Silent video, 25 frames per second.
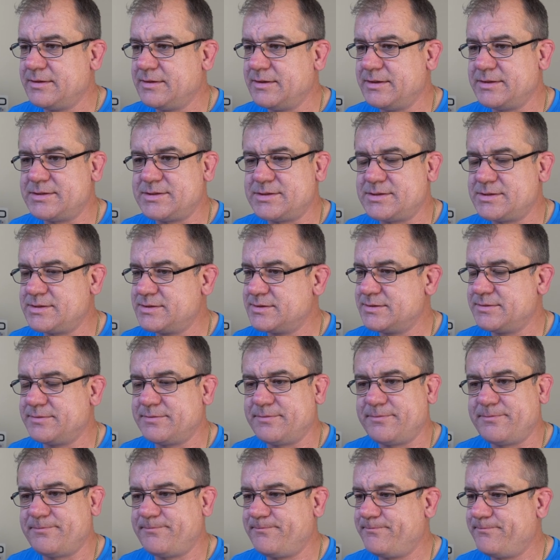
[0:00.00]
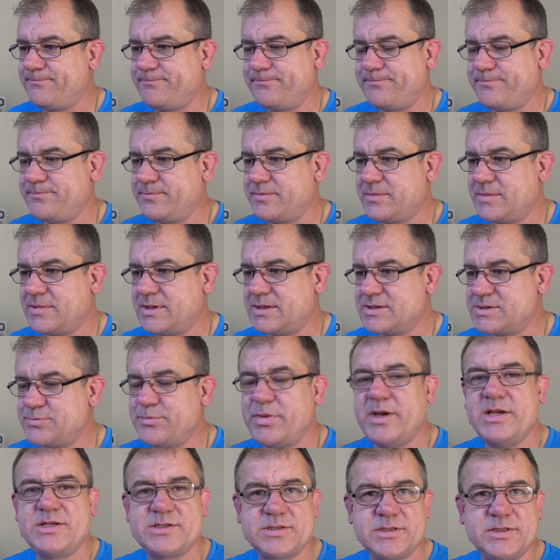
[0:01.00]
It's
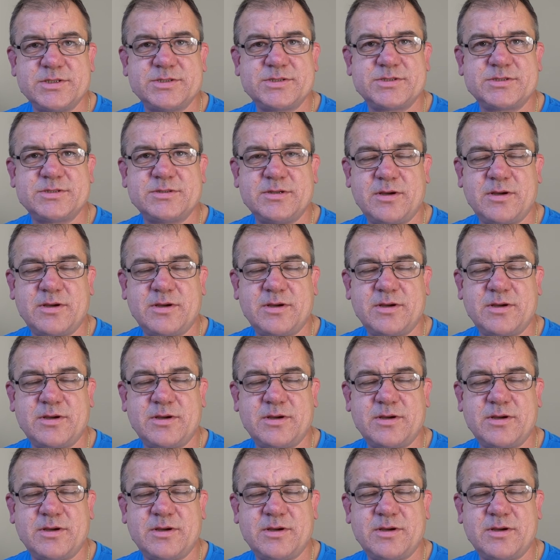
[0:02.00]
speechless.